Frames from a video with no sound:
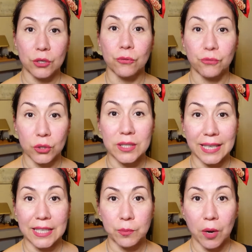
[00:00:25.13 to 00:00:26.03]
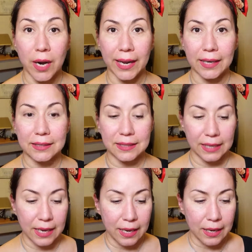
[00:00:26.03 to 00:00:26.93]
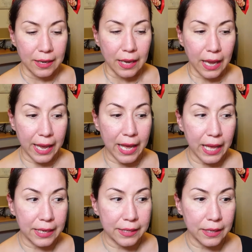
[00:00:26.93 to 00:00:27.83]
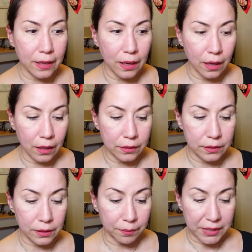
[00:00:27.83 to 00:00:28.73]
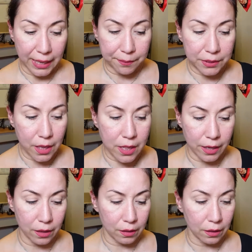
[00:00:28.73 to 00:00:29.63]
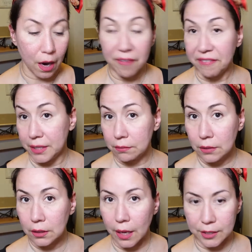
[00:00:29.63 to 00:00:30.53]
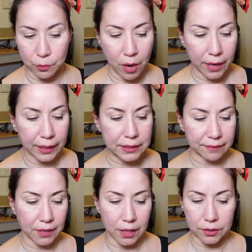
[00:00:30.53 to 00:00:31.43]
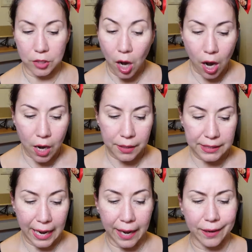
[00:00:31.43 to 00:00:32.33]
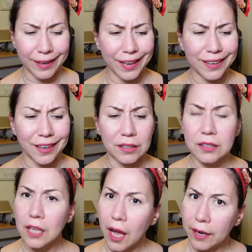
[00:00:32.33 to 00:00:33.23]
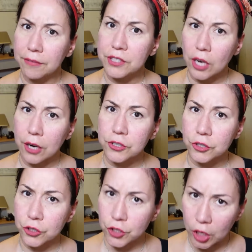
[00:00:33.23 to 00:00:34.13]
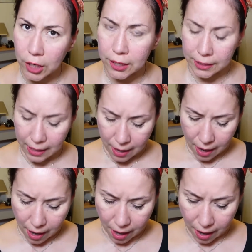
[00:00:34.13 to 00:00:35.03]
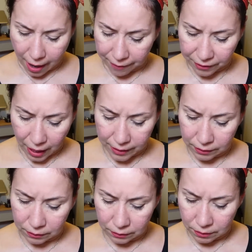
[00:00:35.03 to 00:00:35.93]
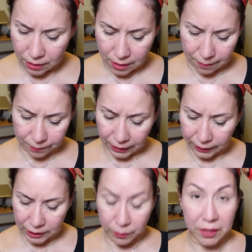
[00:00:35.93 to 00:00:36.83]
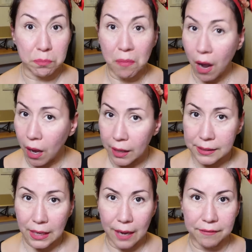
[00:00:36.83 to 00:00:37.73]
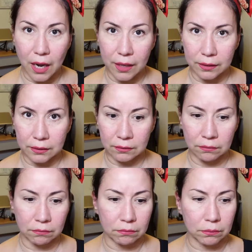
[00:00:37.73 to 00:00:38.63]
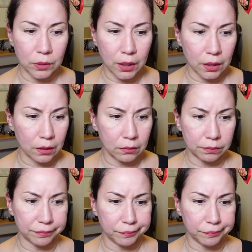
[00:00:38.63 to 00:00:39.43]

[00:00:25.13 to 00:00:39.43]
you full-size products. And uh, sometimes they're often luxe products. I've gotten Tarte, I get a lot of Doctor Jart, uh, I've gotten um, Elizabeth Mott, I've gotten oh,